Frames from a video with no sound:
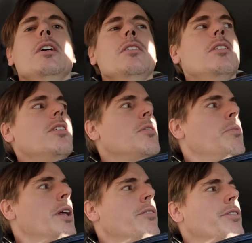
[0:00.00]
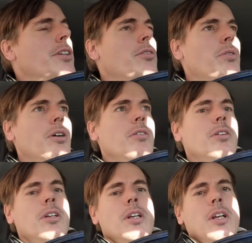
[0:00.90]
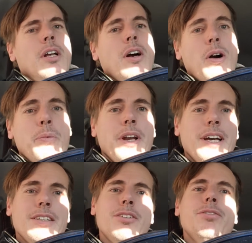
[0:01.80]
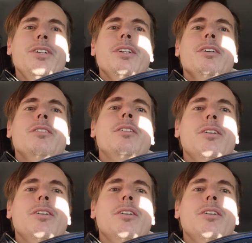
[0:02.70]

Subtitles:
So that's a benefit as well. Hope you like this video.